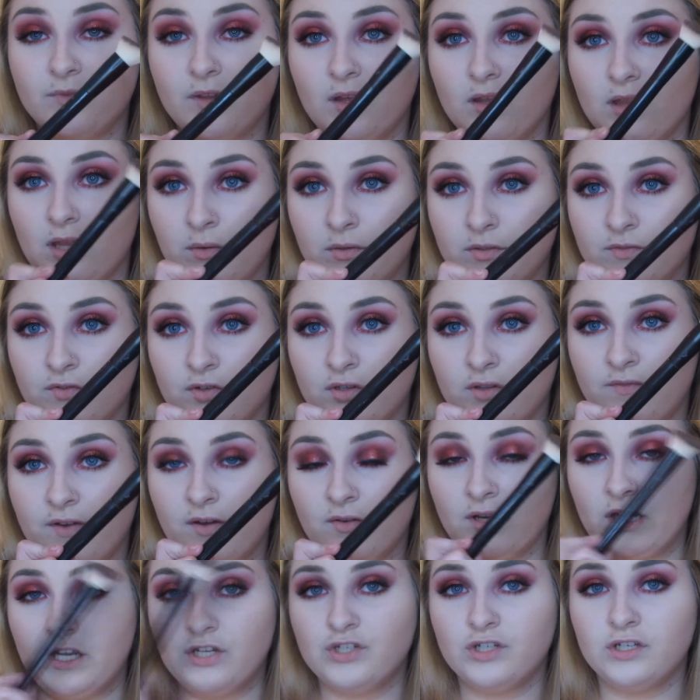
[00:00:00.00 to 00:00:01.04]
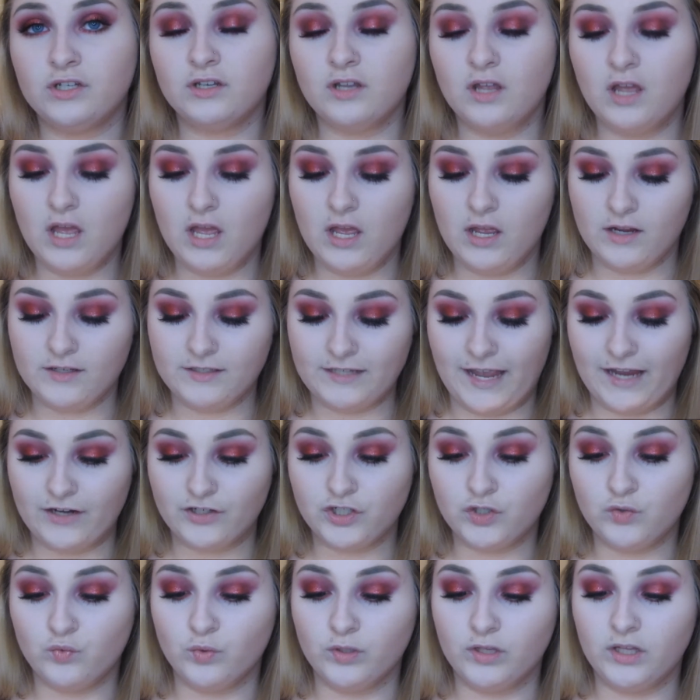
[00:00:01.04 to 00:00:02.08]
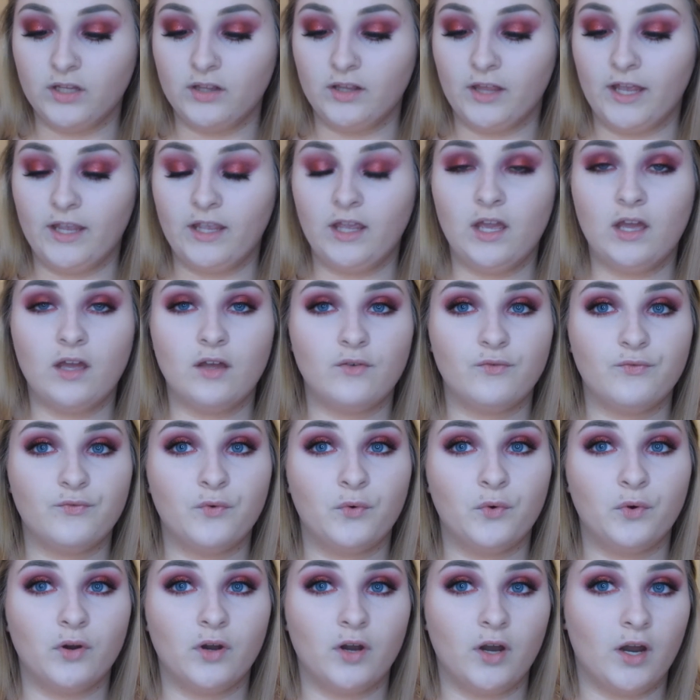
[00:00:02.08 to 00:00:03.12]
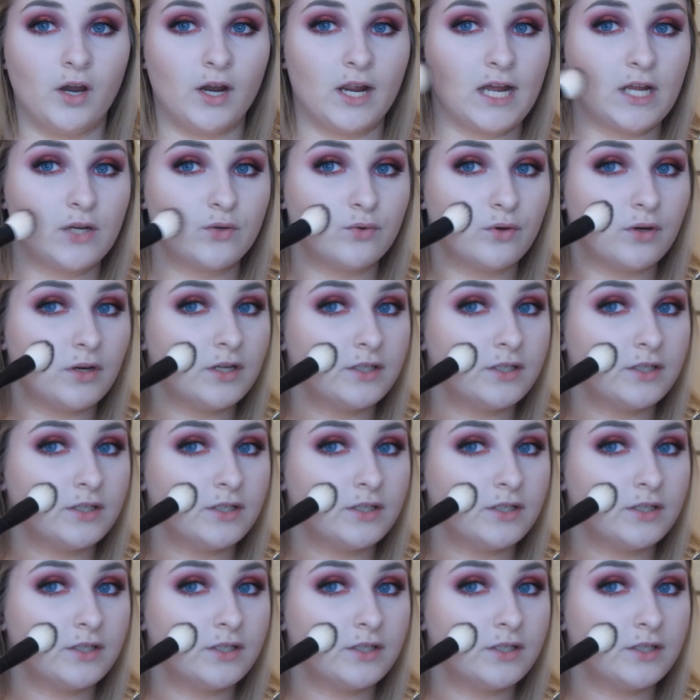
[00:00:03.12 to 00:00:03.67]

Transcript: that was for the foundation, because I actually really like it for contour,